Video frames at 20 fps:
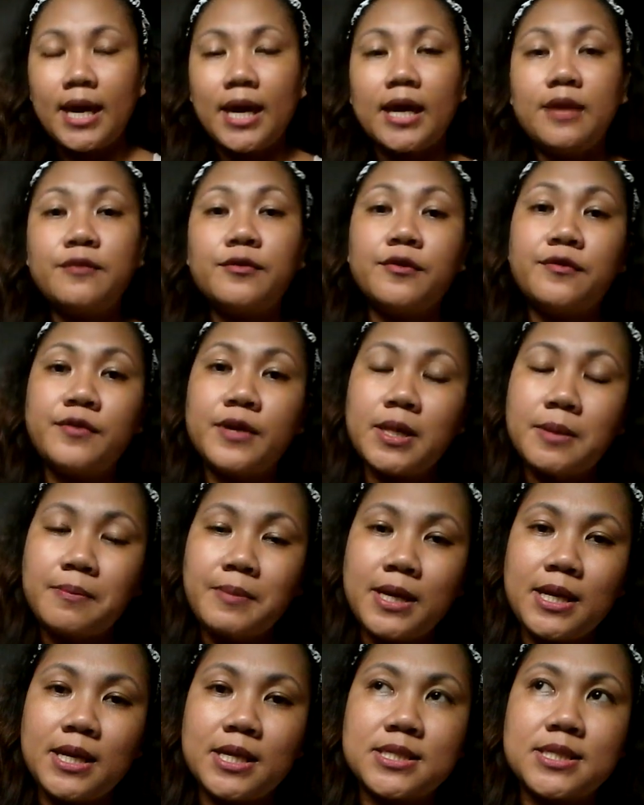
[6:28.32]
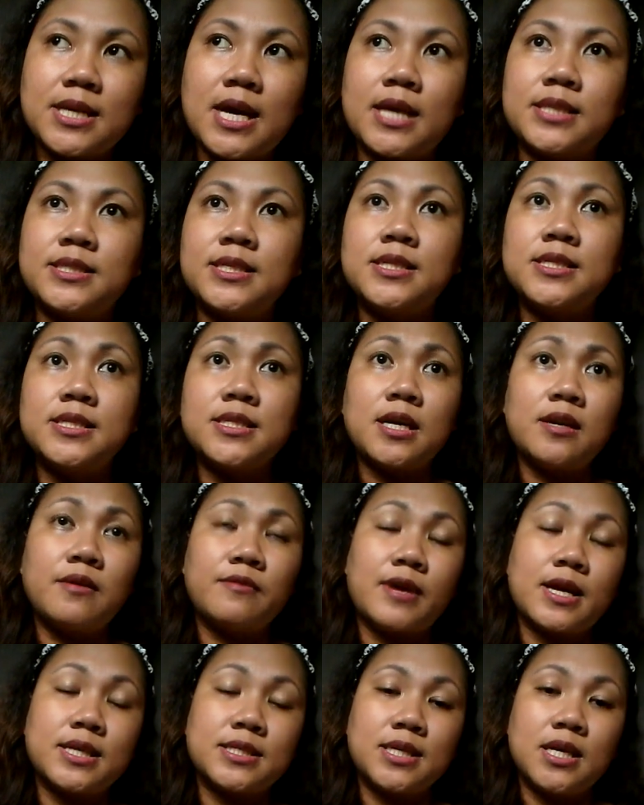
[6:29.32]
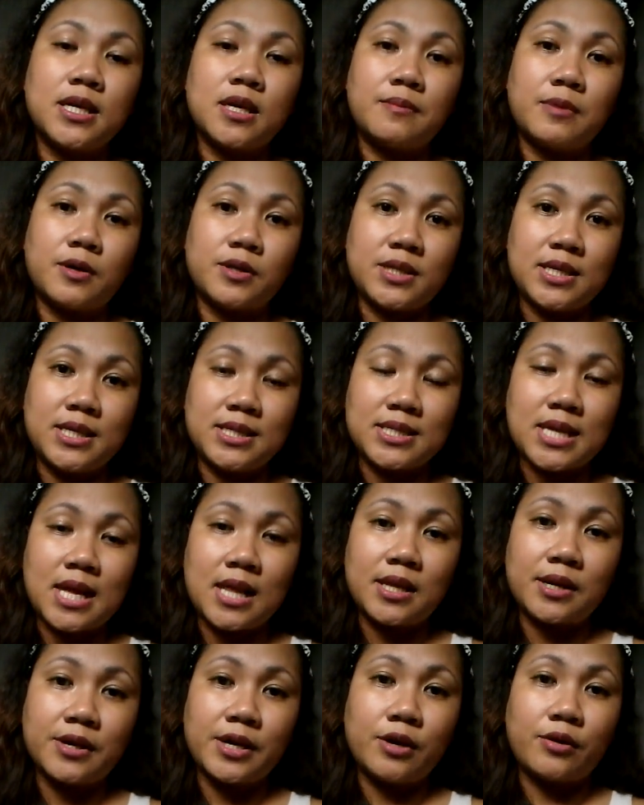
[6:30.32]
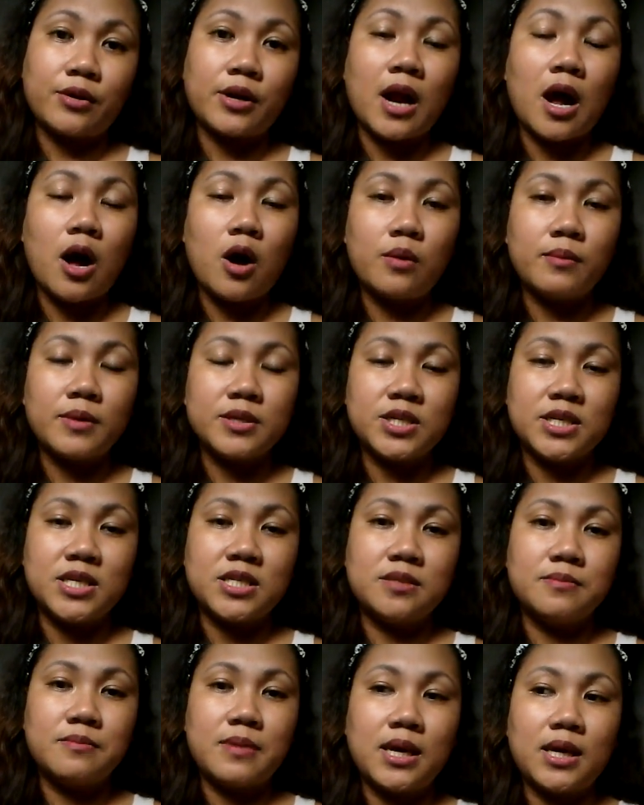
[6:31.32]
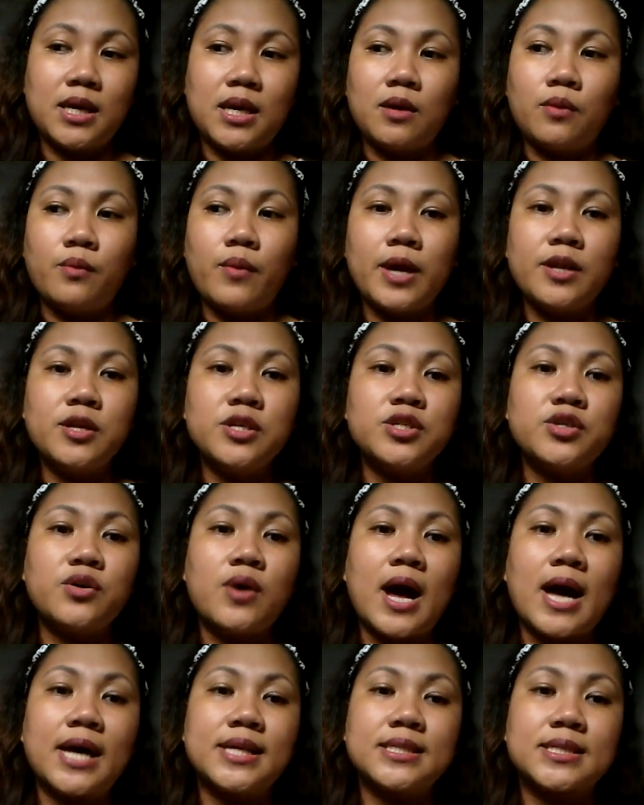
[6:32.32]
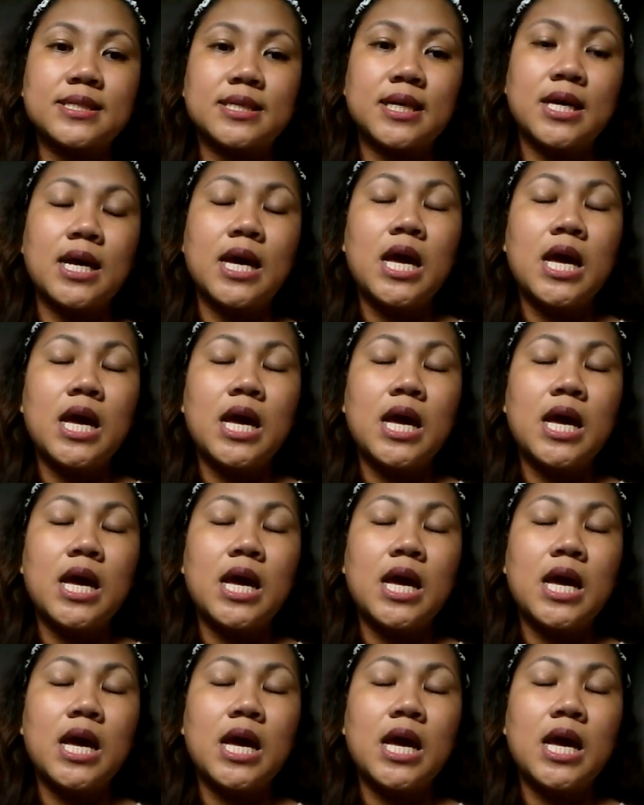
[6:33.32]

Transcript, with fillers: And for Filipinos, guys, instead of asking about his salary or how much he's making, why don't you ask